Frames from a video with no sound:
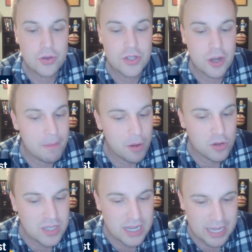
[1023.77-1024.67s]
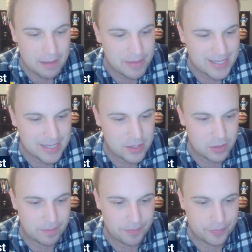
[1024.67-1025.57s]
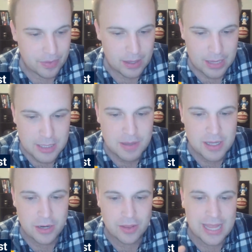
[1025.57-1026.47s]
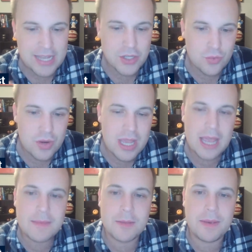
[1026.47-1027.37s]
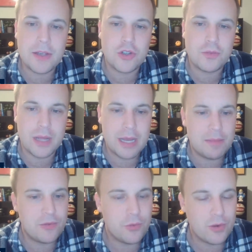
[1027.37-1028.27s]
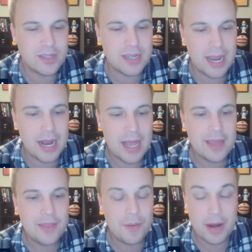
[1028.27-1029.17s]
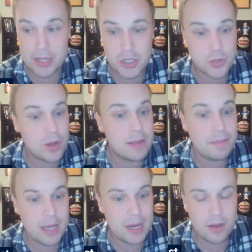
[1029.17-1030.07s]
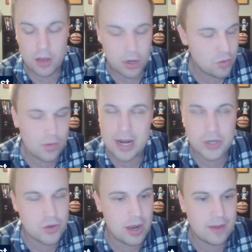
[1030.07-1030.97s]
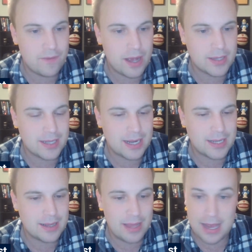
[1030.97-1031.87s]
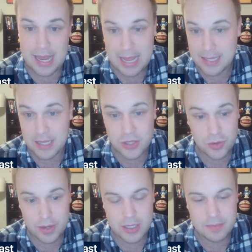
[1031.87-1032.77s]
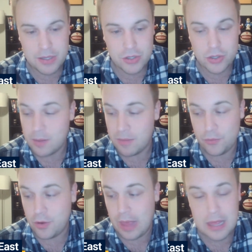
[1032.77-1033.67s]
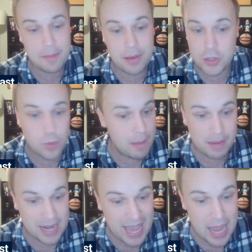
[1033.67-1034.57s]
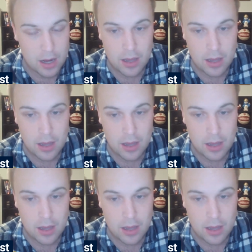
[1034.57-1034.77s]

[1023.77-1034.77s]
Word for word: is their most in a game this season. Let's be clear. The last three games the Pacers played before tonight, they went against Joel Embiid, great at drawing fouls and getting to the line, and did so against the Pacers. Before that, they played Embiid again.